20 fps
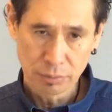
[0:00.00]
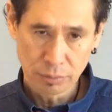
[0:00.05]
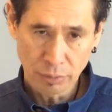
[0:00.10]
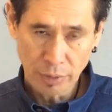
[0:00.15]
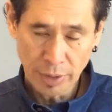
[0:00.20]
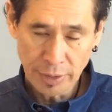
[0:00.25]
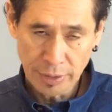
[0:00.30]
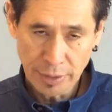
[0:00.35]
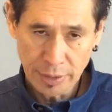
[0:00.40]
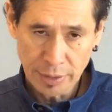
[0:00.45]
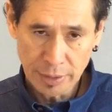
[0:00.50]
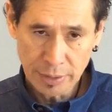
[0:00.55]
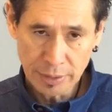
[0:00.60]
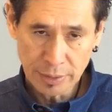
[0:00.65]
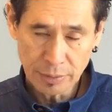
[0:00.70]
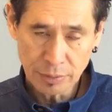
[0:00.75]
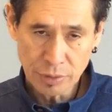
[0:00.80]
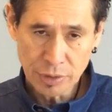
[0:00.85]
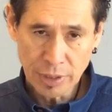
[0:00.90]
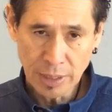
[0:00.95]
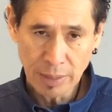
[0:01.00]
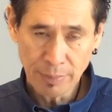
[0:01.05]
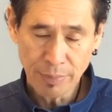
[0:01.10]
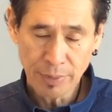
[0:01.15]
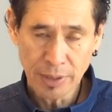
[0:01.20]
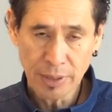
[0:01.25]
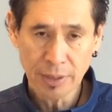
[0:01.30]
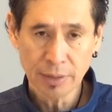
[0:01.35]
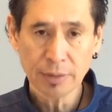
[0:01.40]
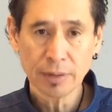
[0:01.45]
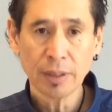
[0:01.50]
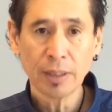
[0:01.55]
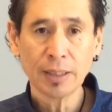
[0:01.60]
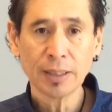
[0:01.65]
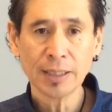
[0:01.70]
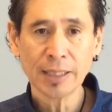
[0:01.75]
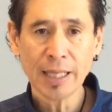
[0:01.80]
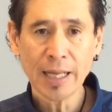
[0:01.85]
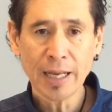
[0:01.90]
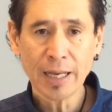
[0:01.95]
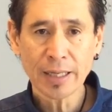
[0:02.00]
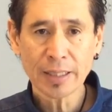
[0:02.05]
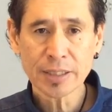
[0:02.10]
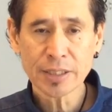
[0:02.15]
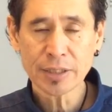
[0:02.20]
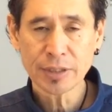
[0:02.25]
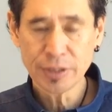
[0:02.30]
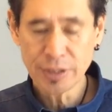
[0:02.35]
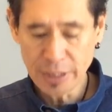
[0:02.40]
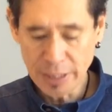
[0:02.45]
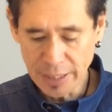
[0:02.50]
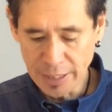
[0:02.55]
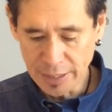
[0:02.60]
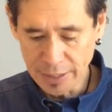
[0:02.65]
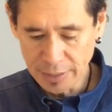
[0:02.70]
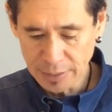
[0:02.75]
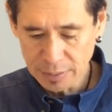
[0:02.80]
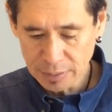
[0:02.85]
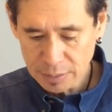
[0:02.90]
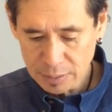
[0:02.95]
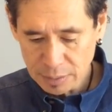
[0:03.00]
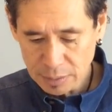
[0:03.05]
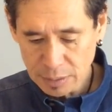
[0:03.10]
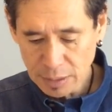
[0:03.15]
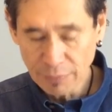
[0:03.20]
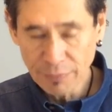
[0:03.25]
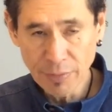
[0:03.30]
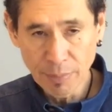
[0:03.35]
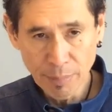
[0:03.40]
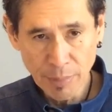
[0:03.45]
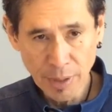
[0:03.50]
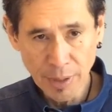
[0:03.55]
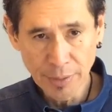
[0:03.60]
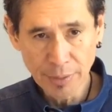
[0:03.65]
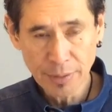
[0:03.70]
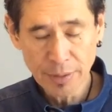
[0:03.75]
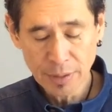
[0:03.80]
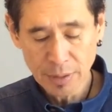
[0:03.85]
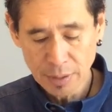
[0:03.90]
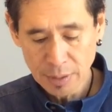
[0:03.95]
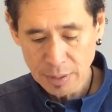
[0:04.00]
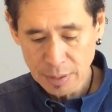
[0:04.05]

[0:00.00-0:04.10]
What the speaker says: write it in or type it in, last day of the month.